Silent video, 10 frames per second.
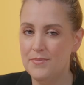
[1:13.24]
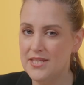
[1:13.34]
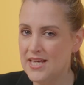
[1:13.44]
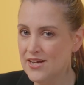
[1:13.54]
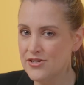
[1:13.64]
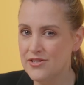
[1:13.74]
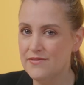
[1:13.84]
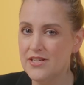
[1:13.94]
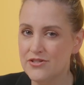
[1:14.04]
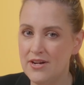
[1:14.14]
But the actions
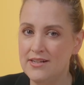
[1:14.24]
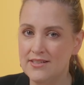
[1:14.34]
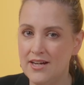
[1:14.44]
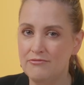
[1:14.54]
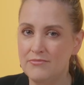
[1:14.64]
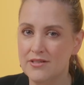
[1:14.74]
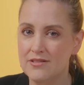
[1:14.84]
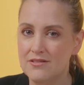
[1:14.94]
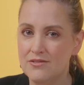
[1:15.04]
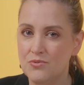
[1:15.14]
of the Australian
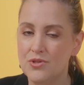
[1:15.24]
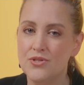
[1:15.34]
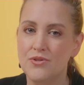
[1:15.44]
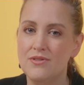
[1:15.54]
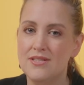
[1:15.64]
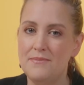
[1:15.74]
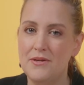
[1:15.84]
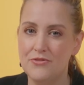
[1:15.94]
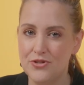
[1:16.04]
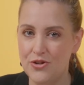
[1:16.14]
government would soon see
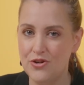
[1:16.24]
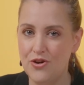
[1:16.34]
me return